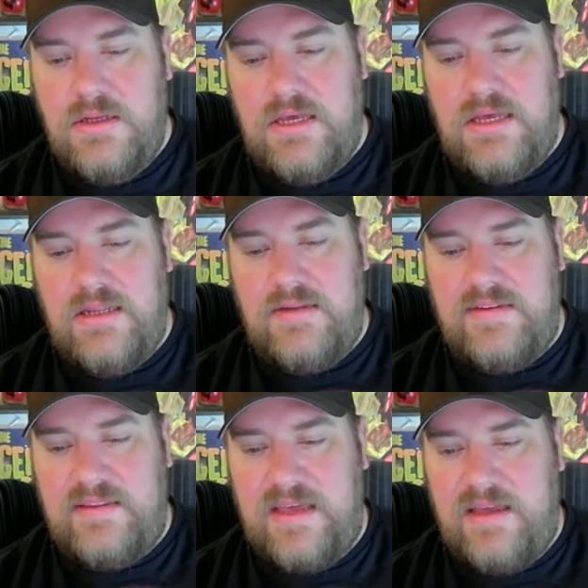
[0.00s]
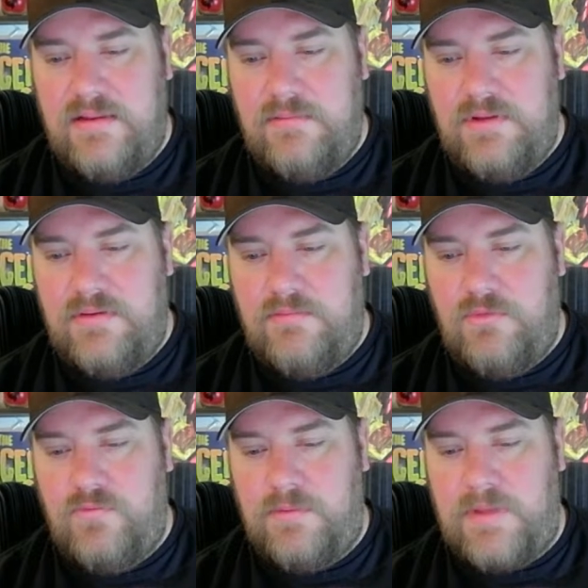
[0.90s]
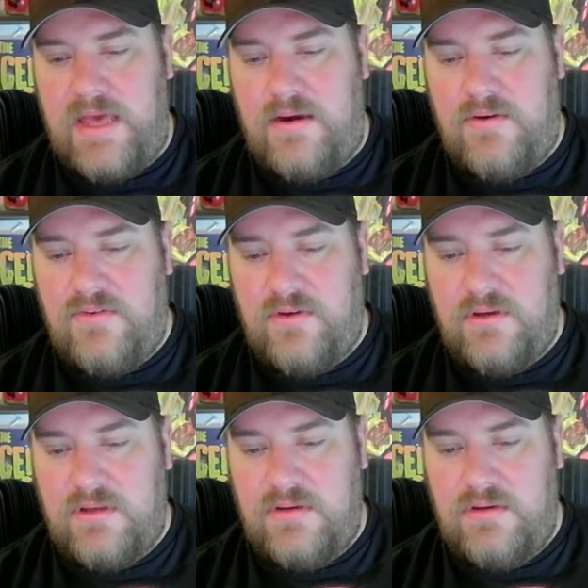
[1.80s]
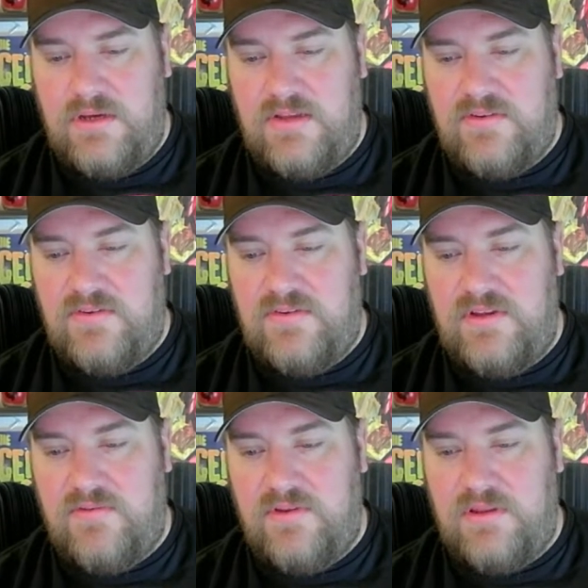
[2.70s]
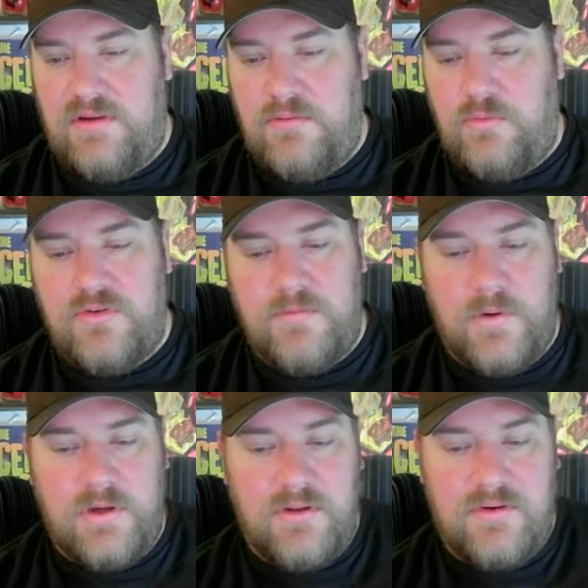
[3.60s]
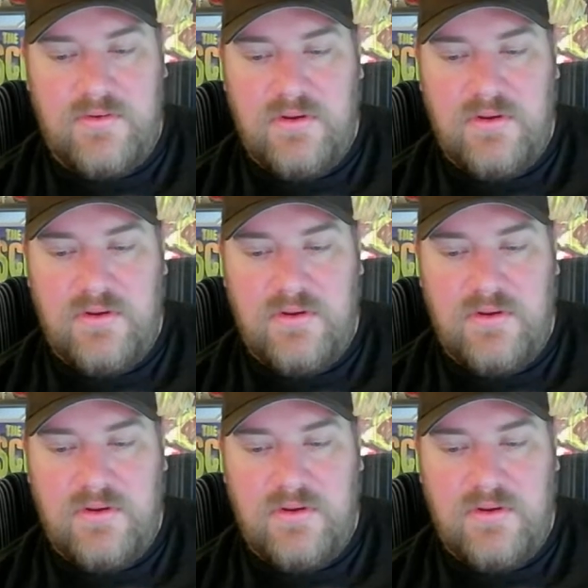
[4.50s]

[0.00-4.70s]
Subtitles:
And that, let me move the banner so you guys can see everything. No more spoilers.